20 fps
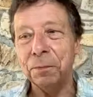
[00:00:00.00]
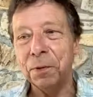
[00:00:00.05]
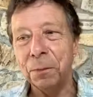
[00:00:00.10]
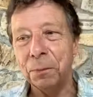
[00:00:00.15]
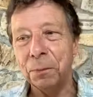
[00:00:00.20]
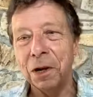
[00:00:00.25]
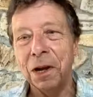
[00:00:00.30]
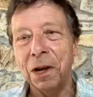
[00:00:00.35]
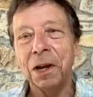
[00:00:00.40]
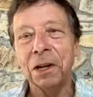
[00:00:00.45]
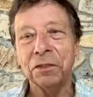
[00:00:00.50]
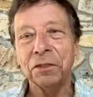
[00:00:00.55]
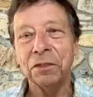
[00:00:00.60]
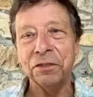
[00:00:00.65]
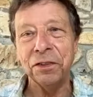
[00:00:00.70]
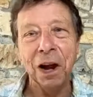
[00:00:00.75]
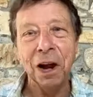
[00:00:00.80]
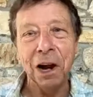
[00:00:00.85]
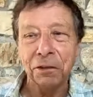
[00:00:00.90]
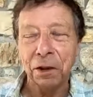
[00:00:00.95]
people like a
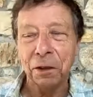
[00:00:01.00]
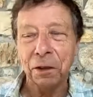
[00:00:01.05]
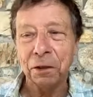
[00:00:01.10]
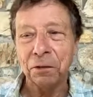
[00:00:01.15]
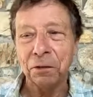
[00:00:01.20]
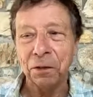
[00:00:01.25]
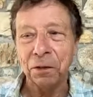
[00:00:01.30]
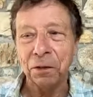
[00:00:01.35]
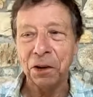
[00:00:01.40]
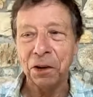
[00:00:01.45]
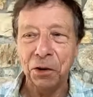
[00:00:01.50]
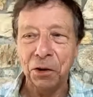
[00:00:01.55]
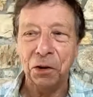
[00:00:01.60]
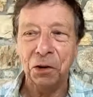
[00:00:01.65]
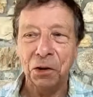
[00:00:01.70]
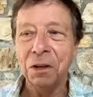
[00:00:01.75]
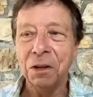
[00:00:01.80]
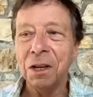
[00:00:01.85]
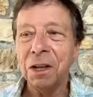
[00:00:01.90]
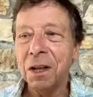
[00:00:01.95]
siren through the
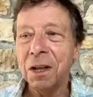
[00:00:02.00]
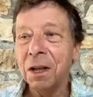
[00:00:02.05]
door.